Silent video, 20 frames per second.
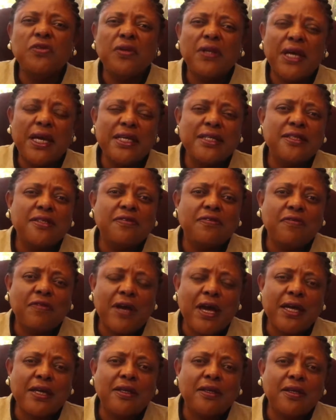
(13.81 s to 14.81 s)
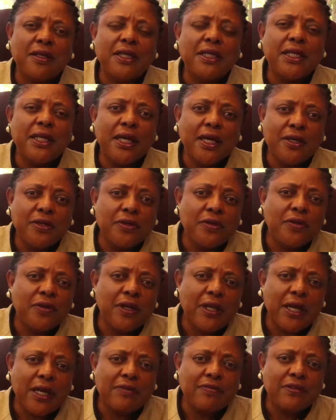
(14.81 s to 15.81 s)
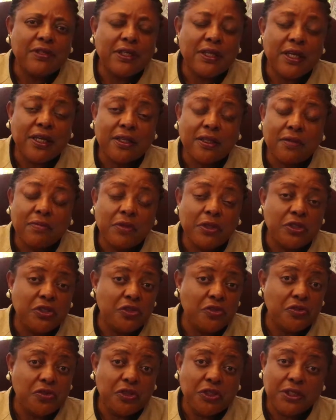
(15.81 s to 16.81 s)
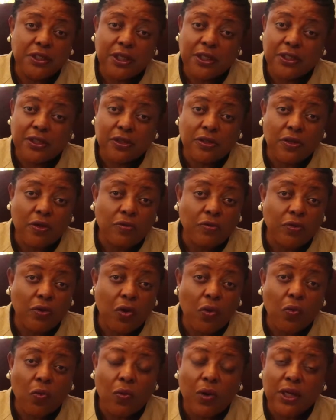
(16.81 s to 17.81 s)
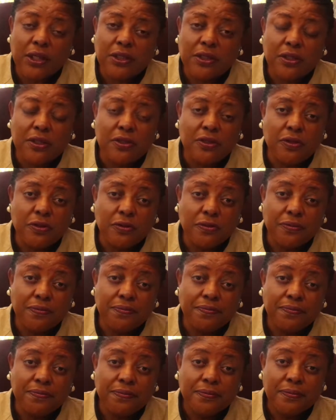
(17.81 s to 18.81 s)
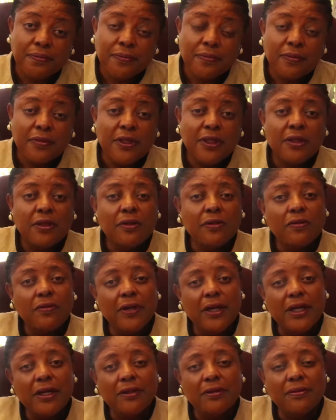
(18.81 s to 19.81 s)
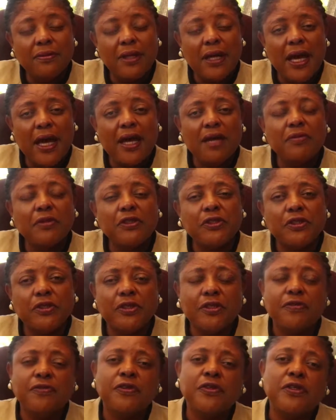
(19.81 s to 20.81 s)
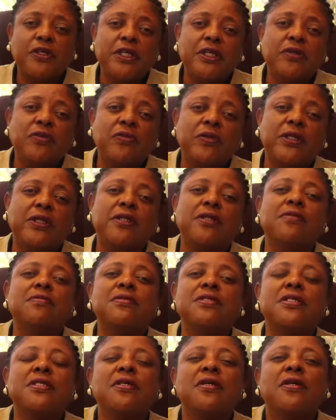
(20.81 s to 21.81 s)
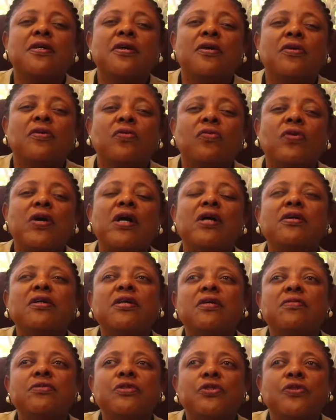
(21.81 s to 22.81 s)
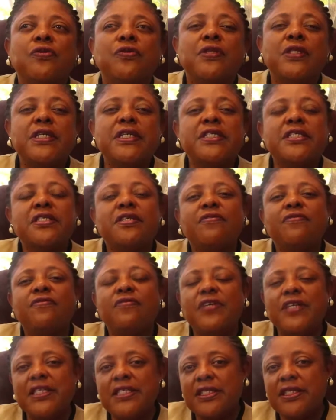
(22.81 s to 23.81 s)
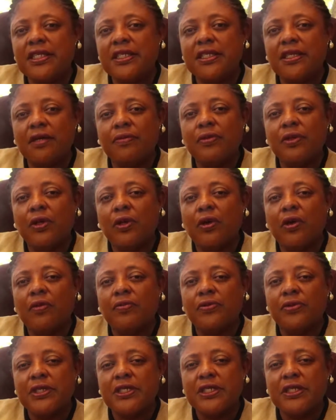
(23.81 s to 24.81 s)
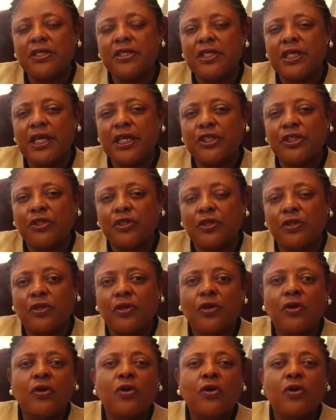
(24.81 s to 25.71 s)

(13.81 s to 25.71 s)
like to finally get your life together, but you just don't know what to do? Well, I'm attorney Vernita Williams. Welcome to this VCW Law presentation